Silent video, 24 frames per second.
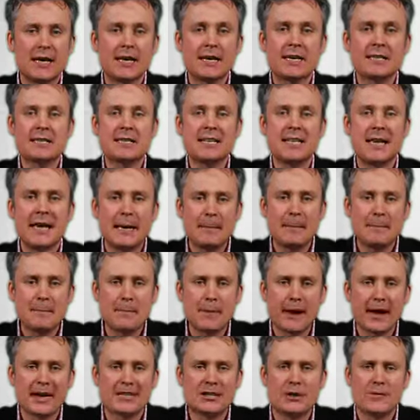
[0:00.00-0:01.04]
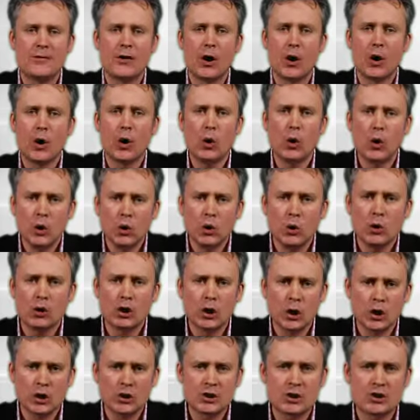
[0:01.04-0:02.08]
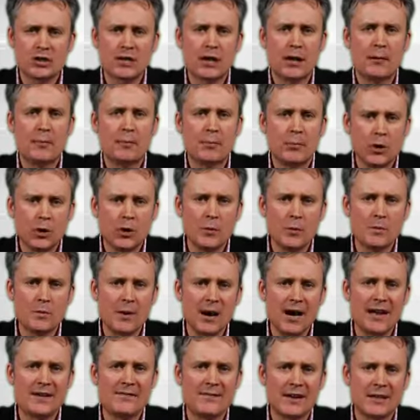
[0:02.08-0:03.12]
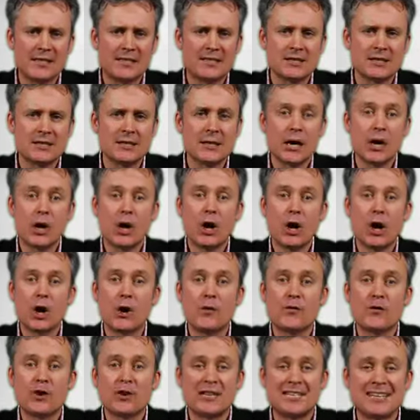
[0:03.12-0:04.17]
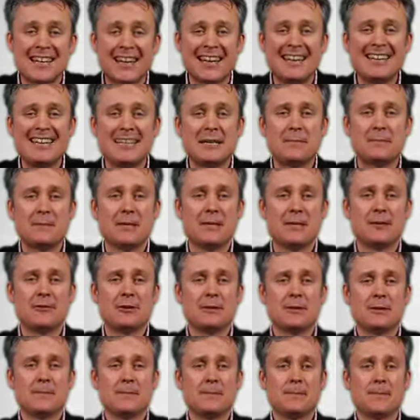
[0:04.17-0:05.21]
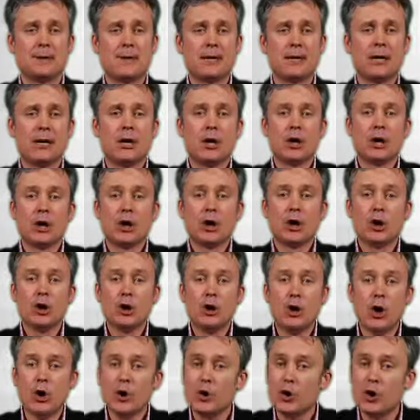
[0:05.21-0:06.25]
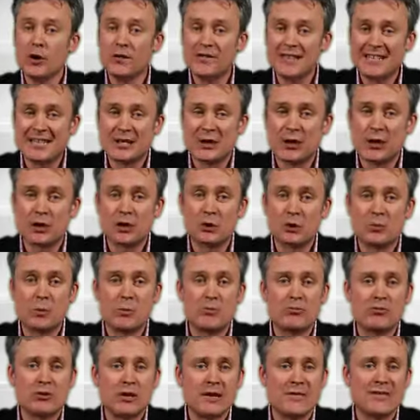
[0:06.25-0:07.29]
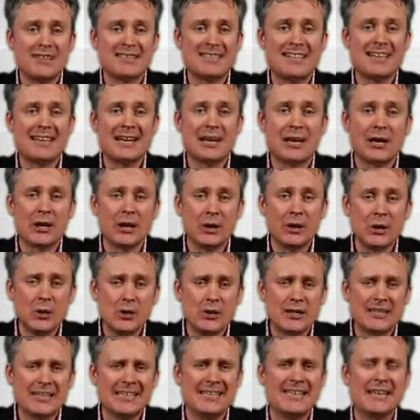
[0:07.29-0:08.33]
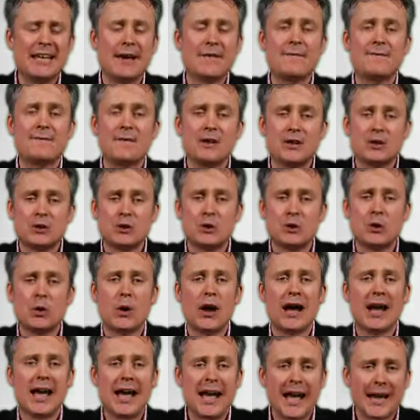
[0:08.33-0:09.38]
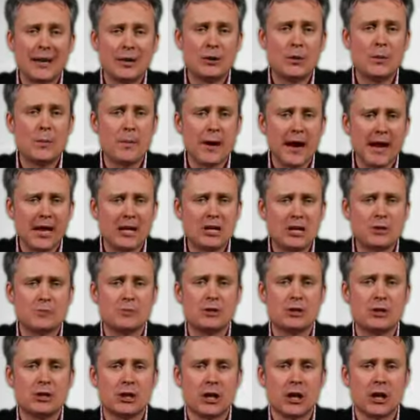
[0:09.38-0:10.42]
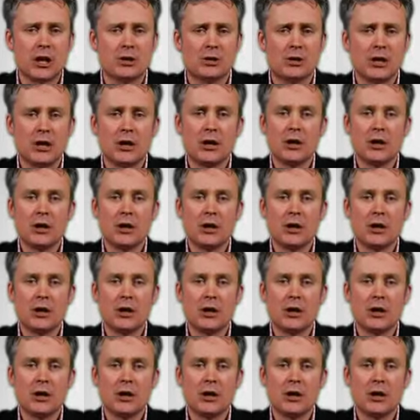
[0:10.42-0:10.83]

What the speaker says: is the impact of all costs borne by investors over a 10-year period. Not all of these costs were previously included in the official annual management charge,